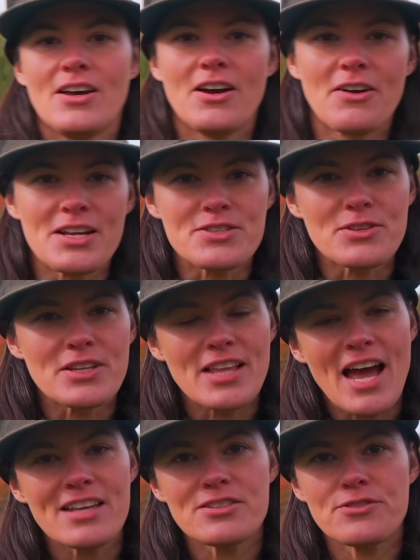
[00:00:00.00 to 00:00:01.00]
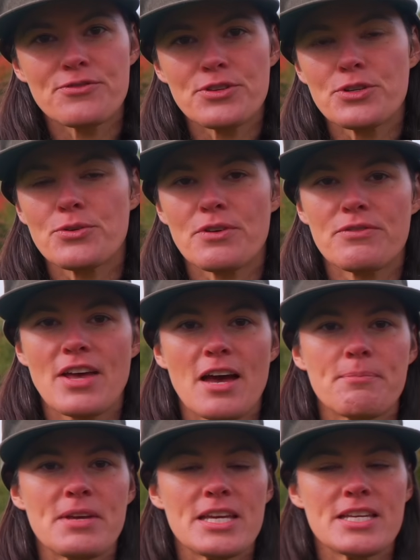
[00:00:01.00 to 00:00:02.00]
All right, so the last few of
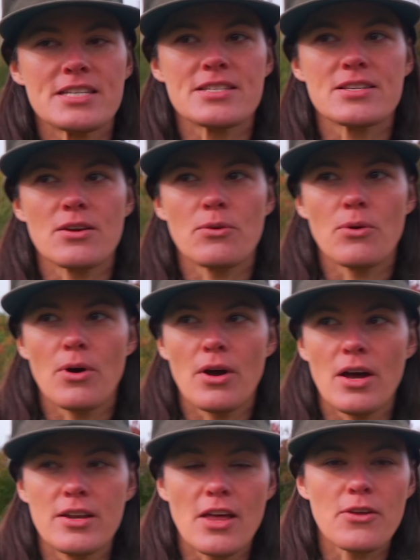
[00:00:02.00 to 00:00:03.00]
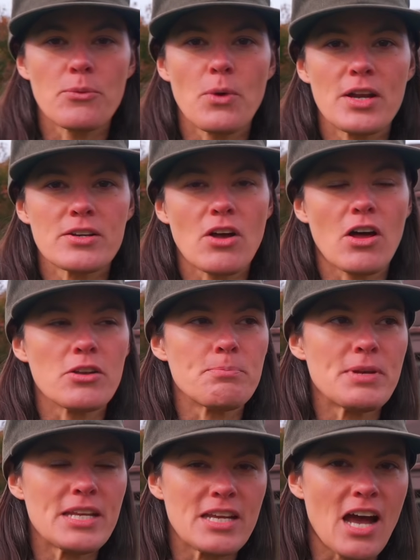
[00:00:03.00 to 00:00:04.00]
them is another one called
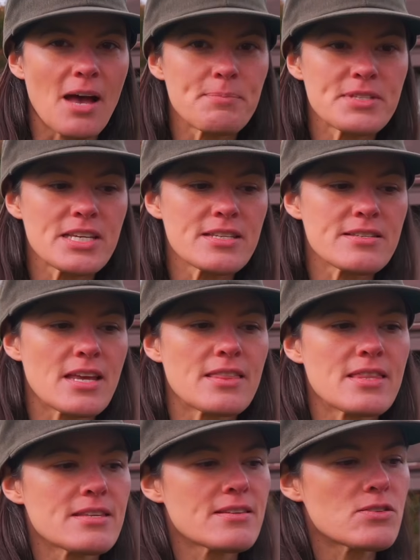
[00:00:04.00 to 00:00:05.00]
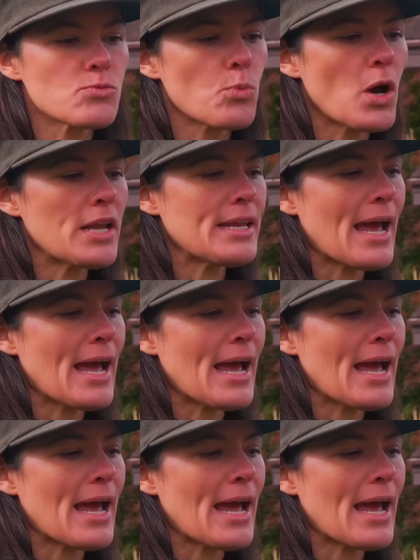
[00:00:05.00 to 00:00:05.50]
Pityopsis, and this is one